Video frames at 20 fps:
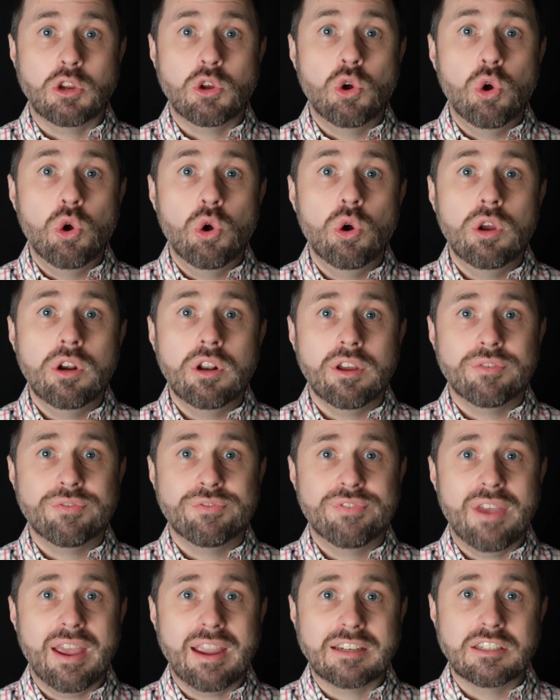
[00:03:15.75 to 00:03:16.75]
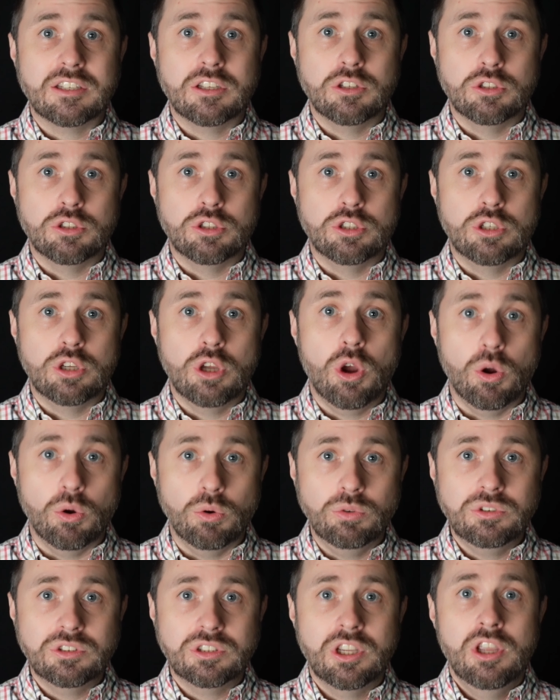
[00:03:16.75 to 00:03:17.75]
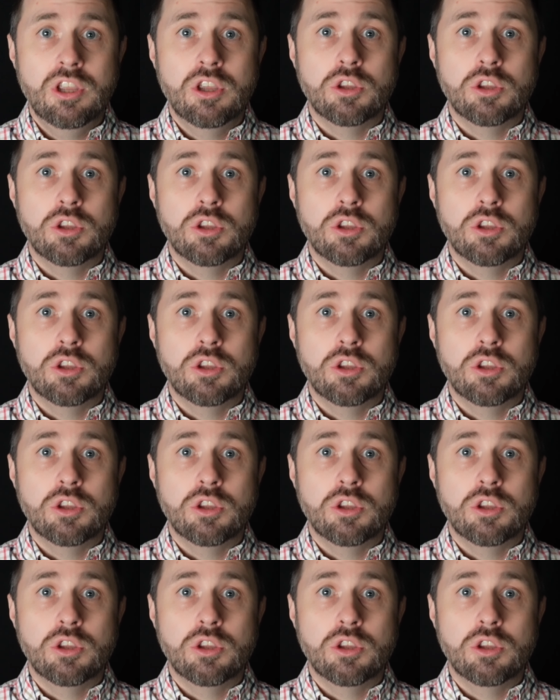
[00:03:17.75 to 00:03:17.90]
could affect dose,